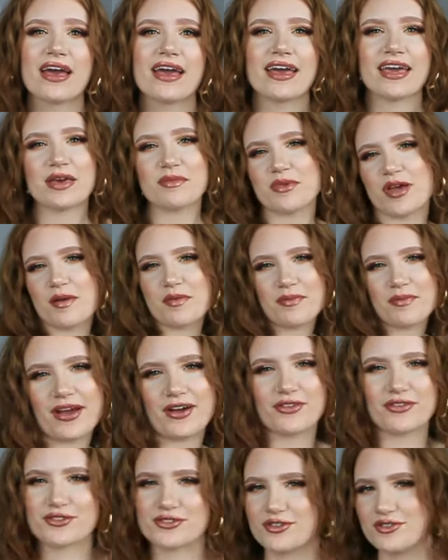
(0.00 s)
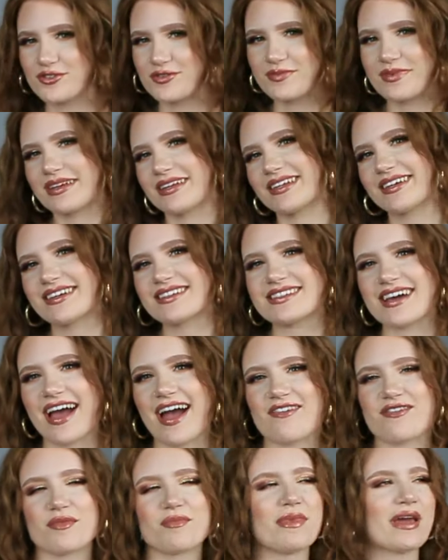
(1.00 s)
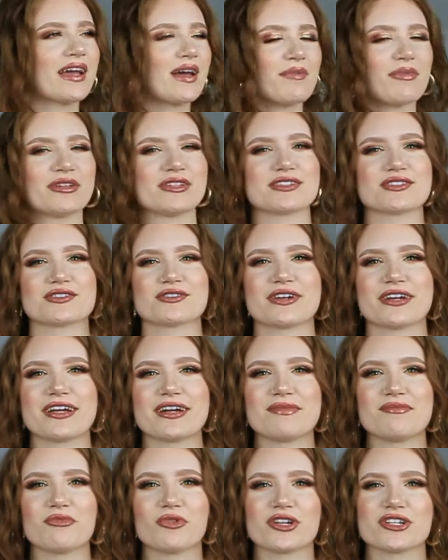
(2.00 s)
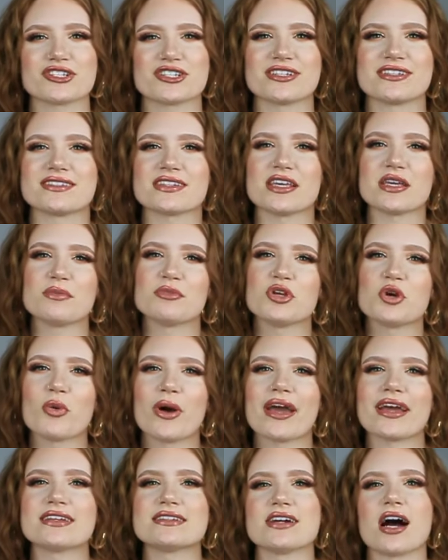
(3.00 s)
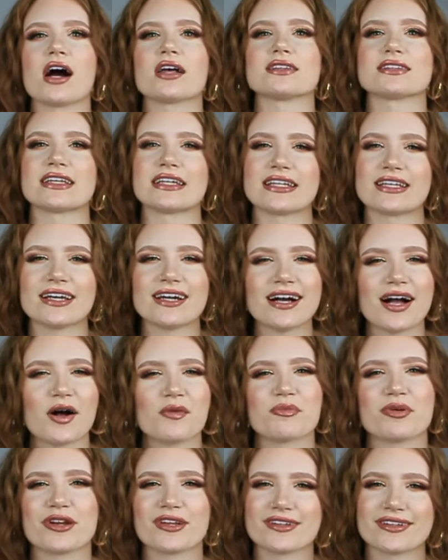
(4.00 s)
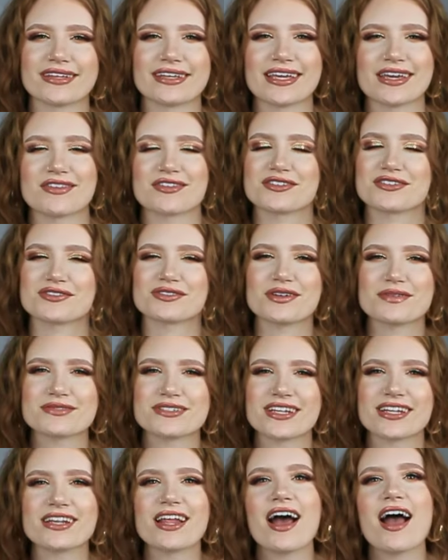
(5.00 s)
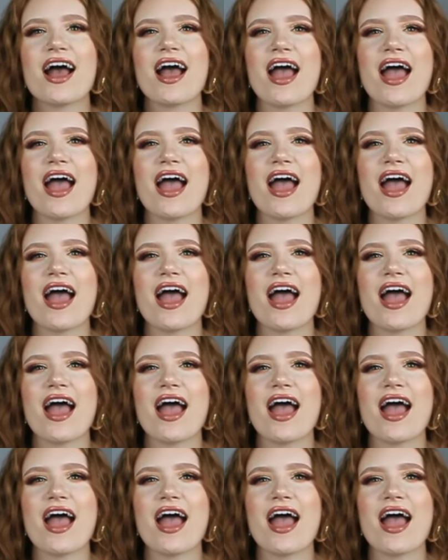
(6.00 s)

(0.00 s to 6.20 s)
Hit me up other social medias. I have a makeup Instagram, which is mua.lydia. I'll put a link in the description.